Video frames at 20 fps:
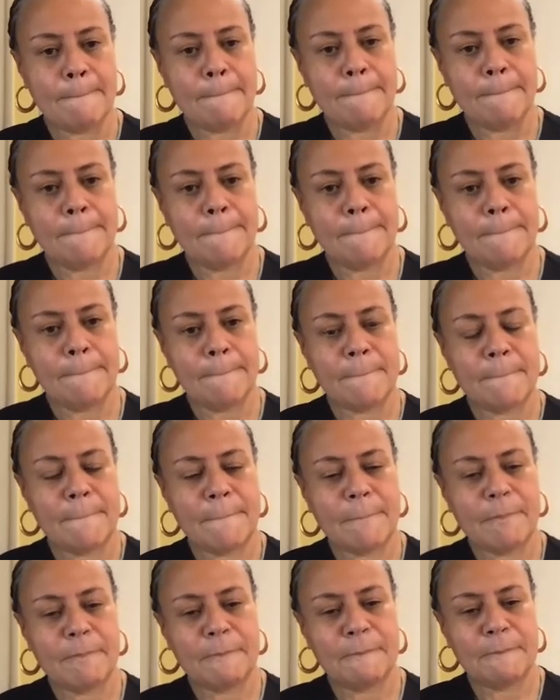
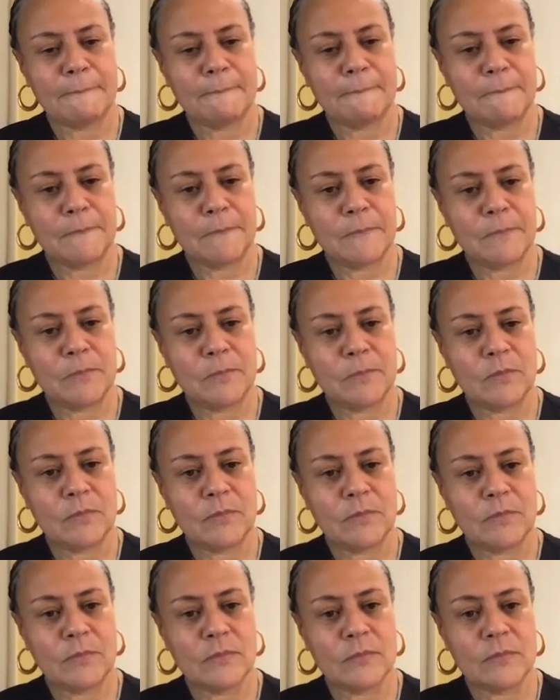
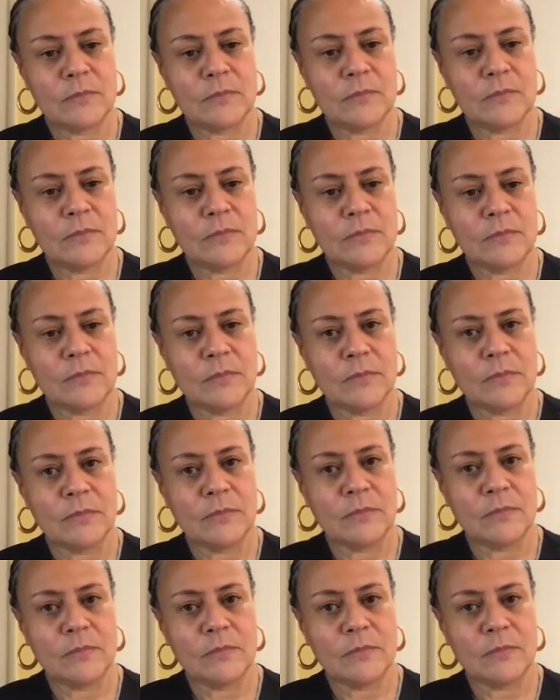
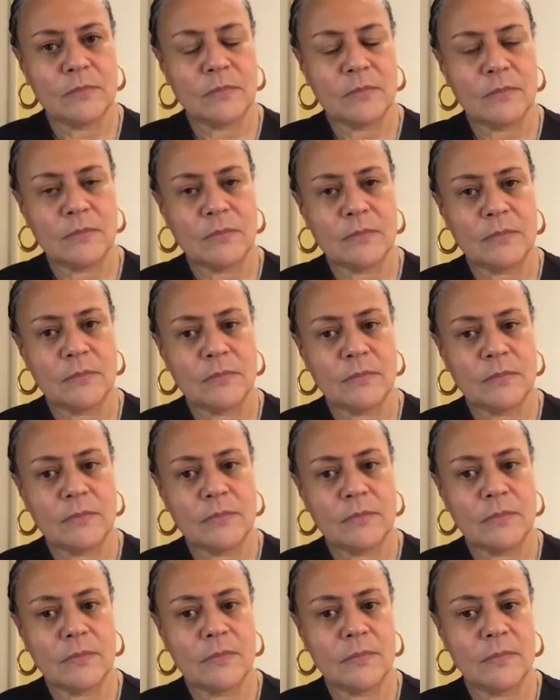
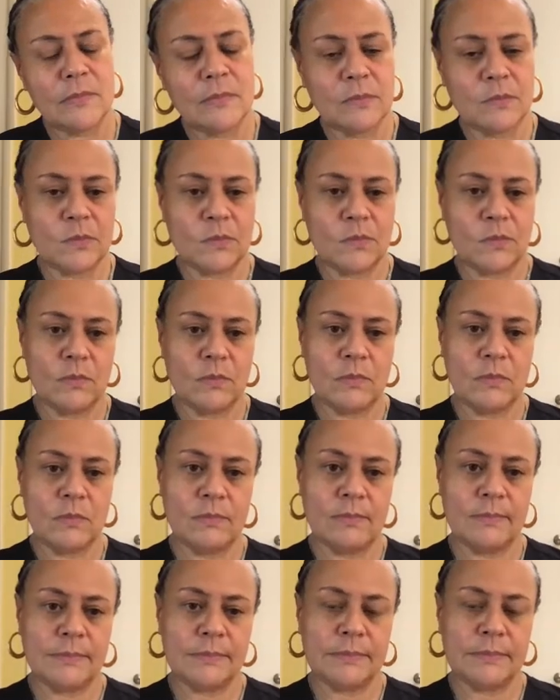
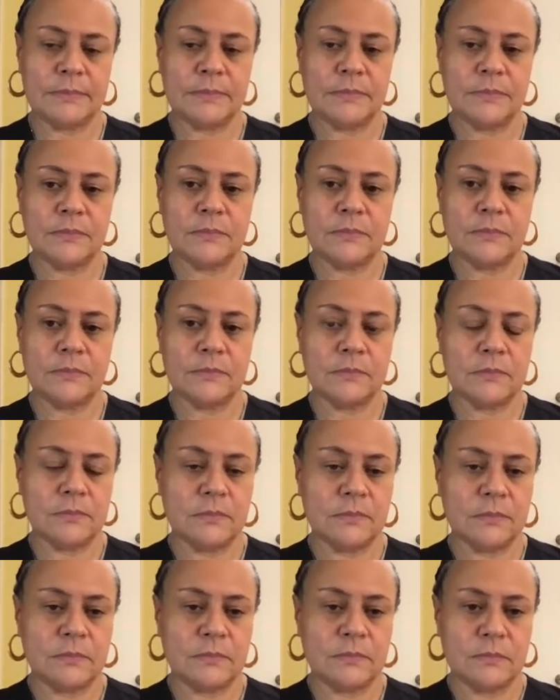
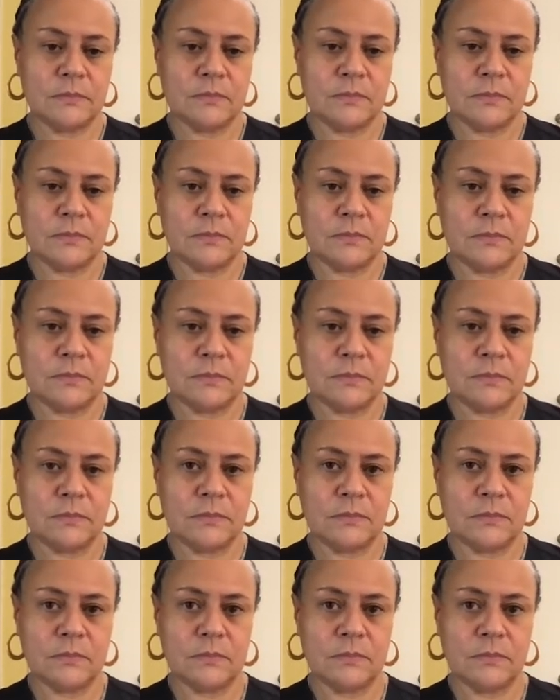
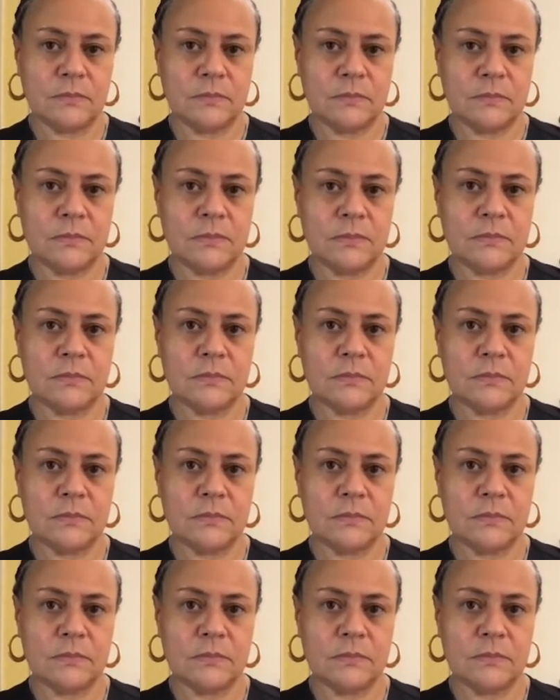[no speech]